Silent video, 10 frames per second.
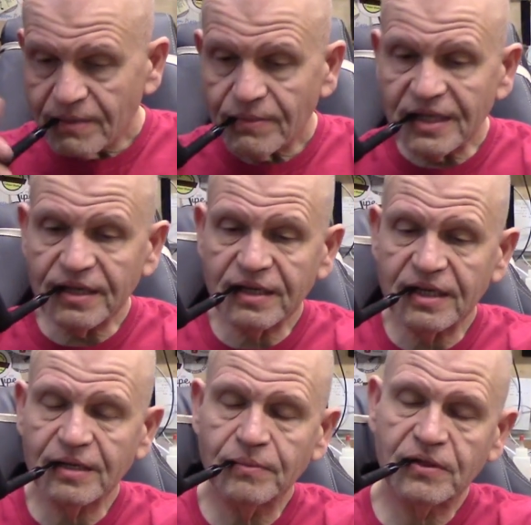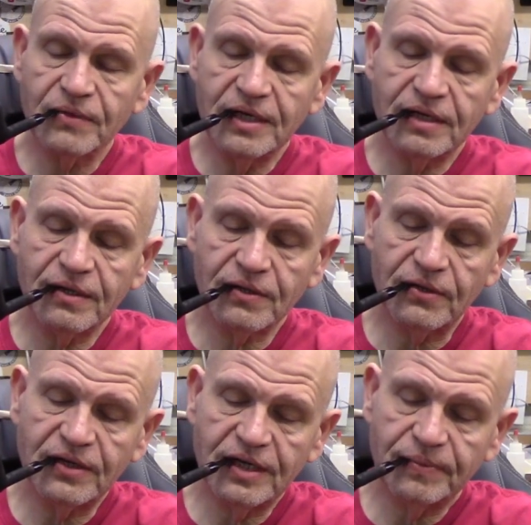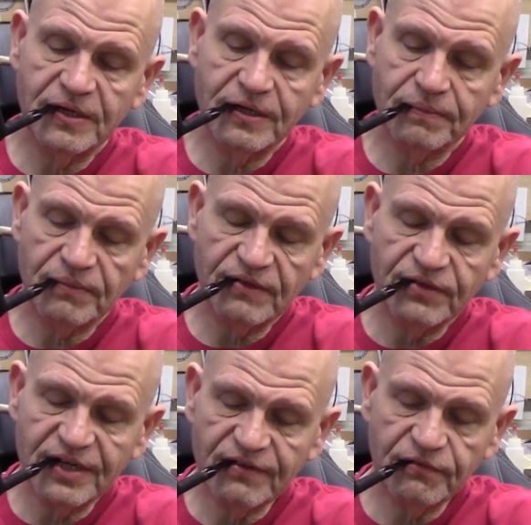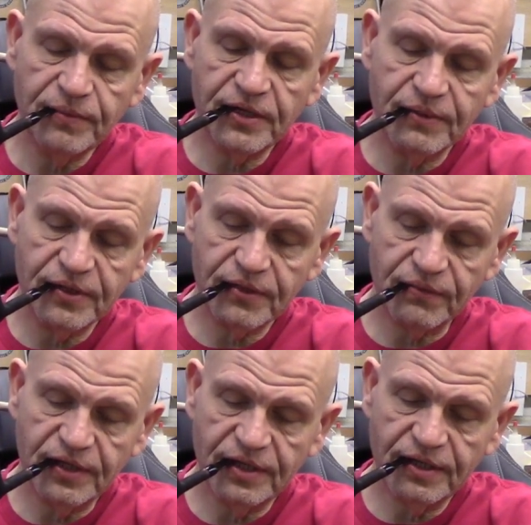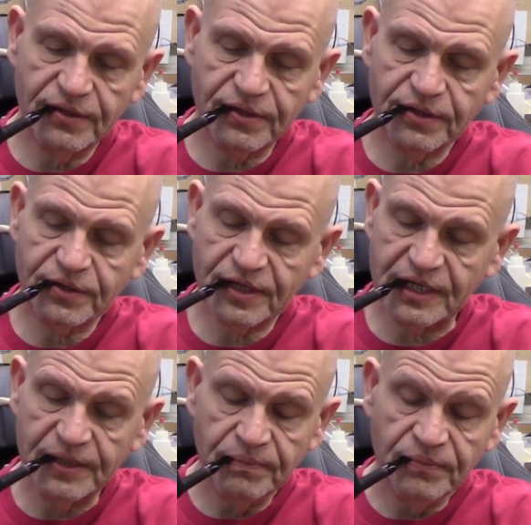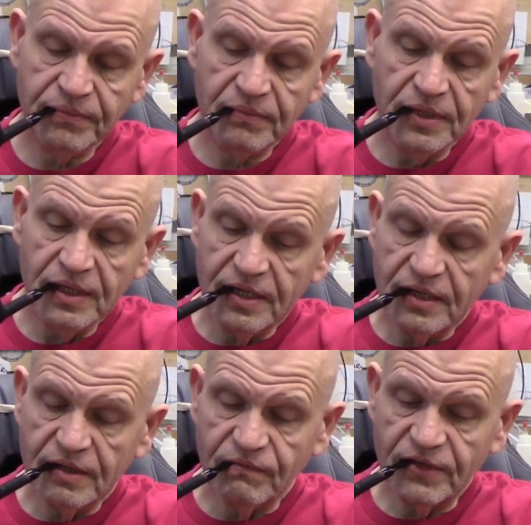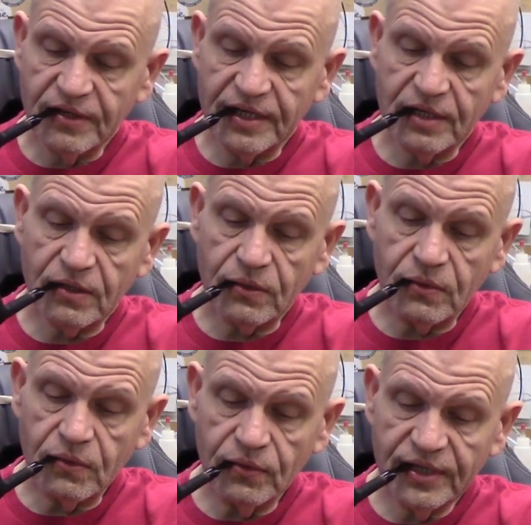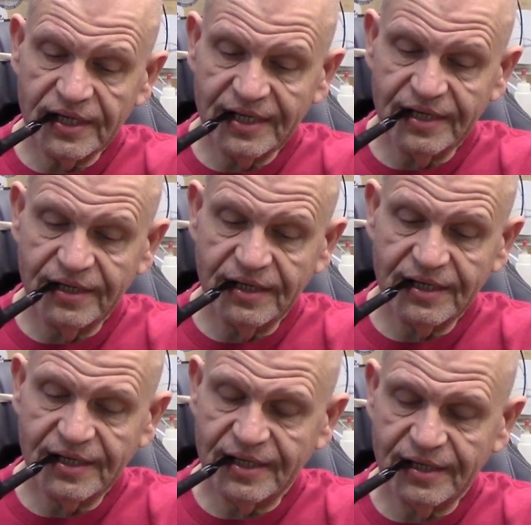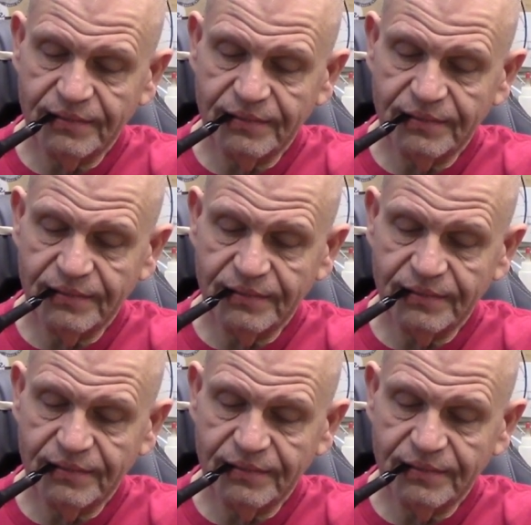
But let's get some Three Nuns loaded up here. If you're not familiar with Three Nuns, it's a uh, very old and uh,